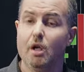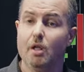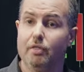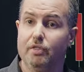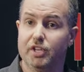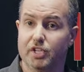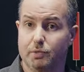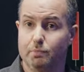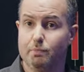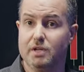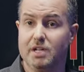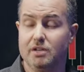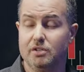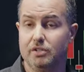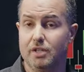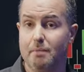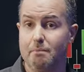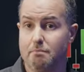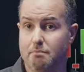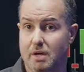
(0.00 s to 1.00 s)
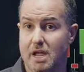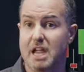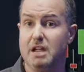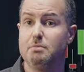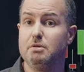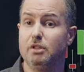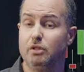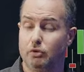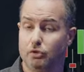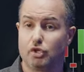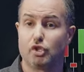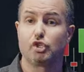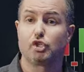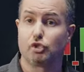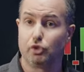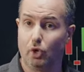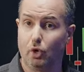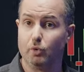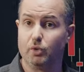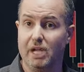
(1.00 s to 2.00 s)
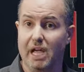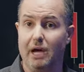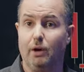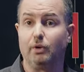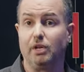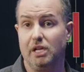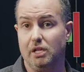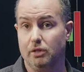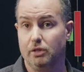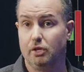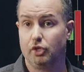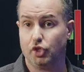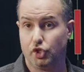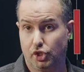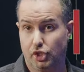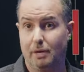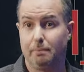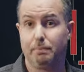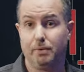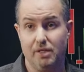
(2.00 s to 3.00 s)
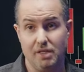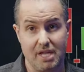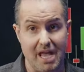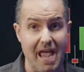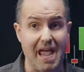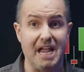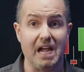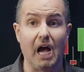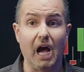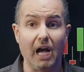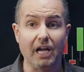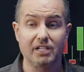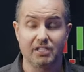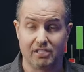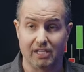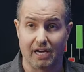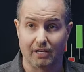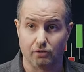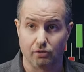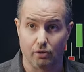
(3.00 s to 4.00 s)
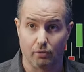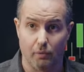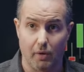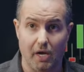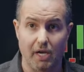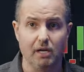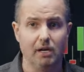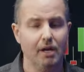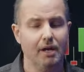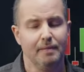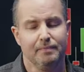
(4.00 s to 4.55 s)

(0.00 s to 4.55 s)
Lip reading: this means that maybe there's a slowdown in the chip in the AI sector, right?